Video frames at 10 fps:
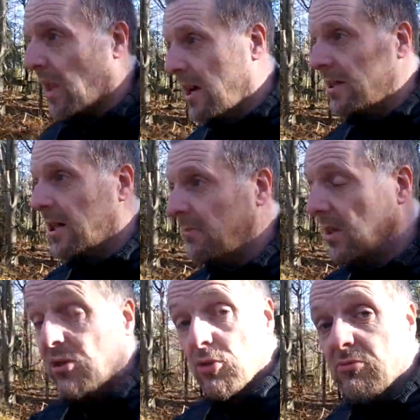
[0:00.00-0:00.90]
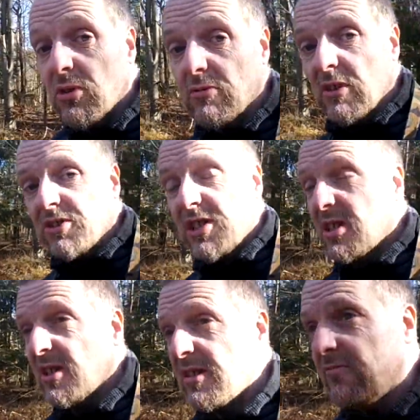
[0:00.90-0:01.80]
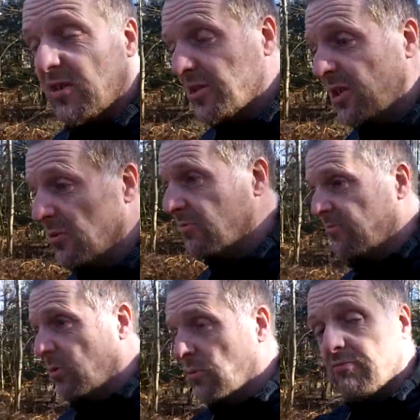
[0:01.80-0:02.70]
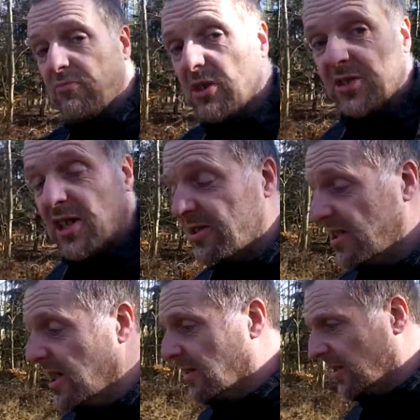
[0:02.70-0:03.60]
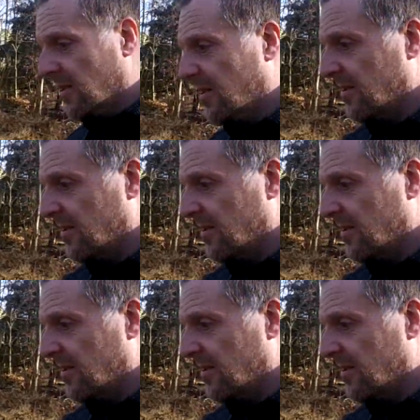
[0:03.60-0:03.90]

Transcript: And um, it's all rusty, rusty, all rusty underneath.